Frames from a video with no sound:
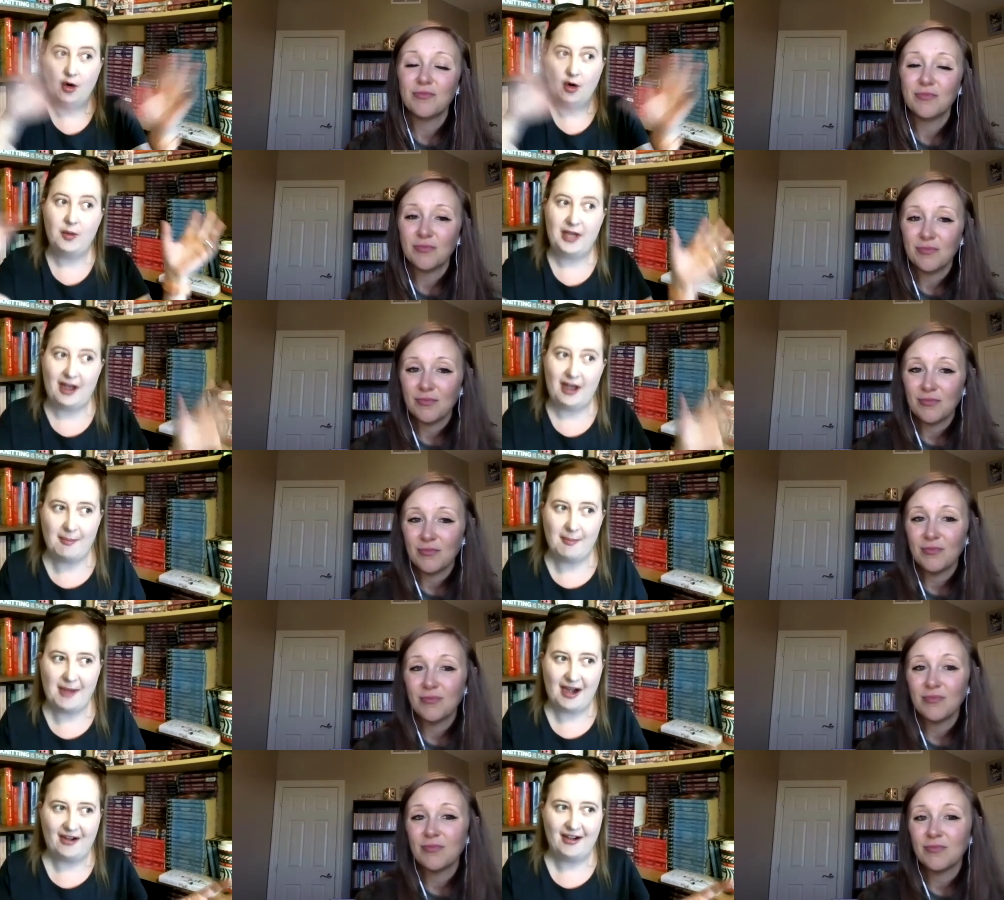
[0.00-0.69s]
Speaker 1: we got
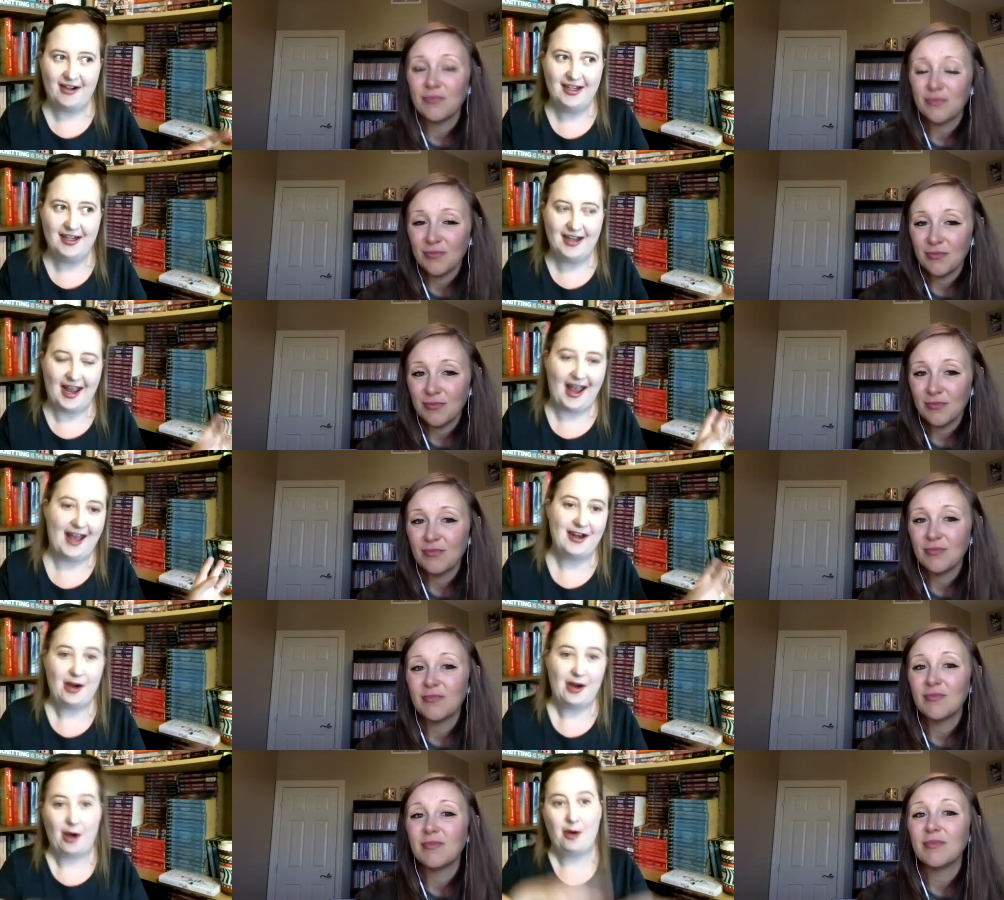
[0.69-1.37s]
married
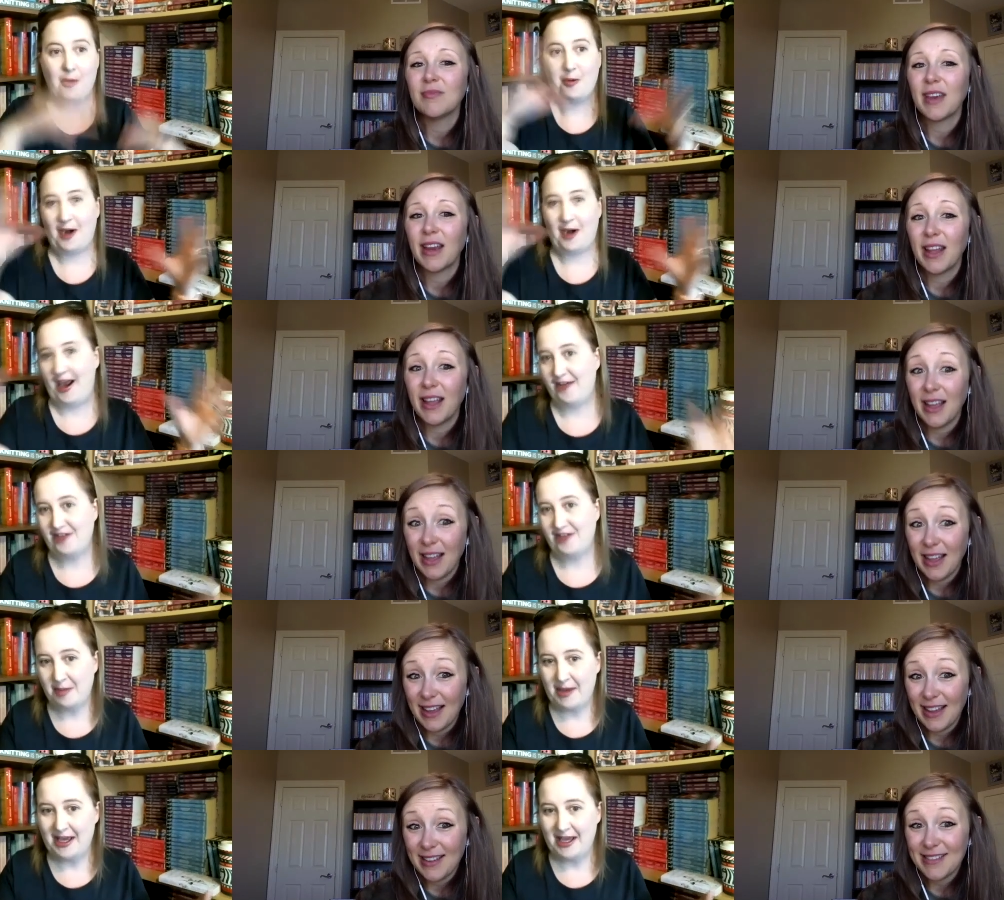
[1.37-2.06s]
and oh we're having
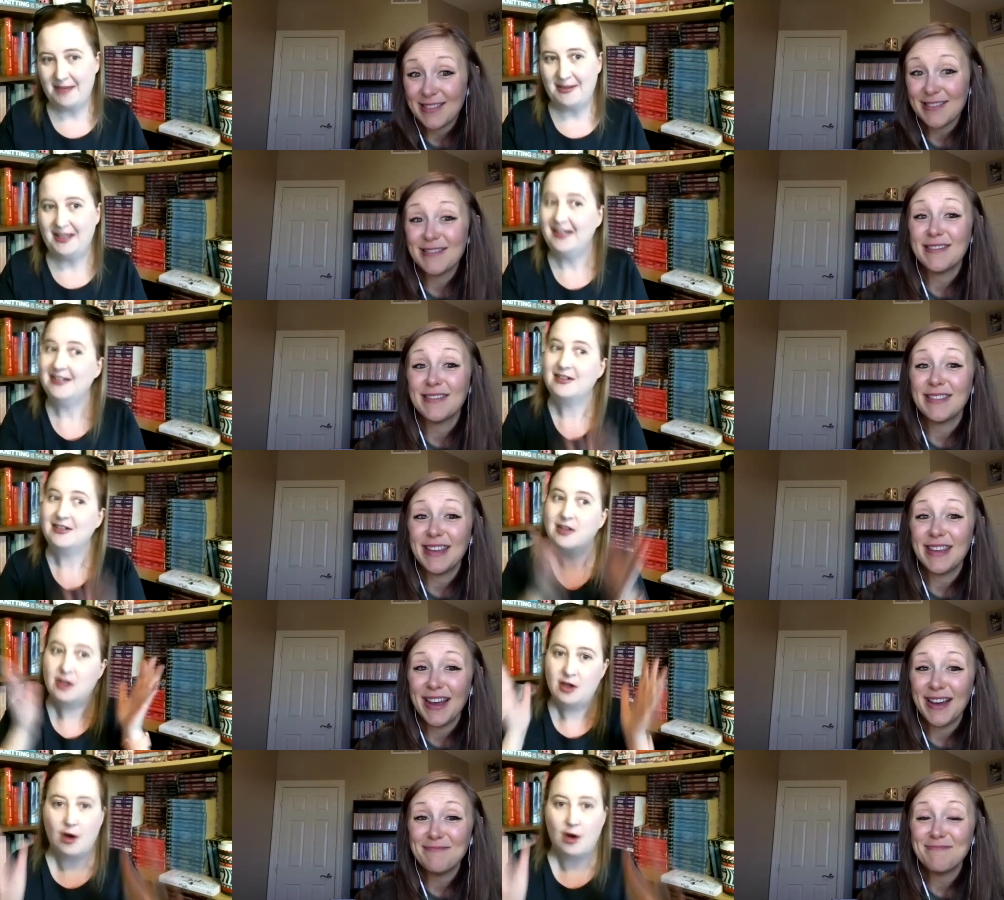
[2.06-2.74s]
a baby.
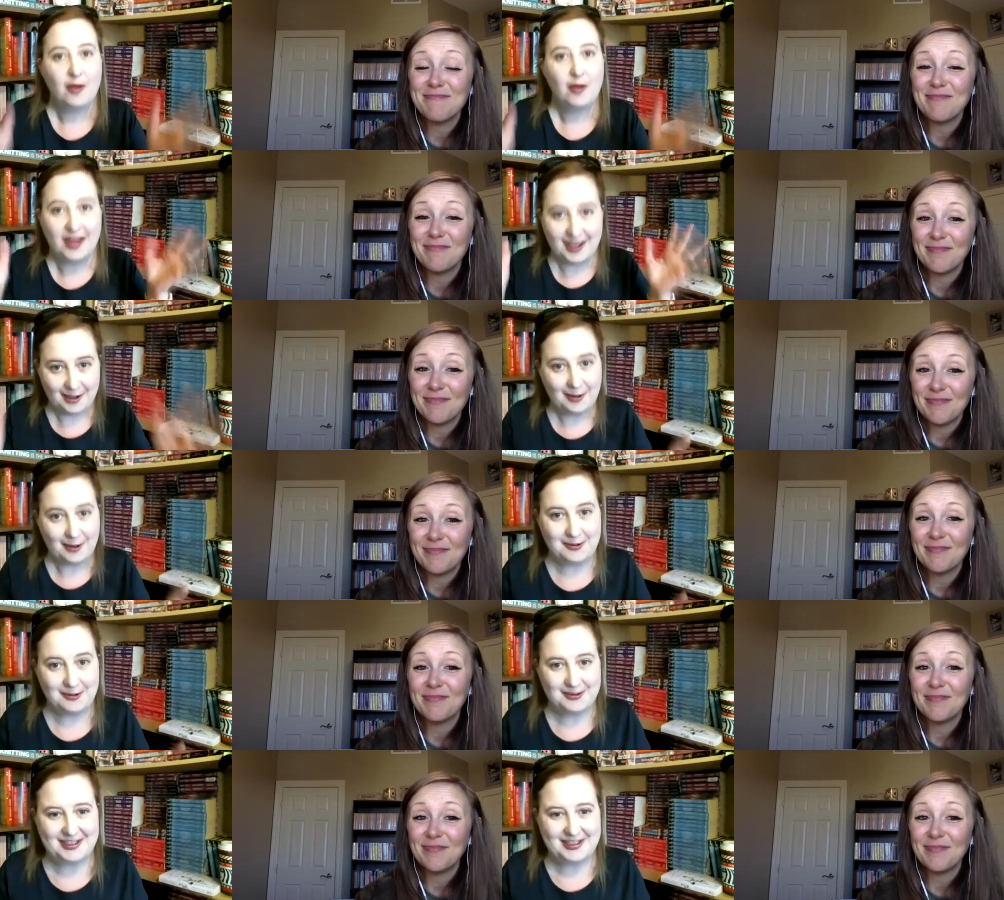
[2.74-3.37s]
Yeah. No, they don't.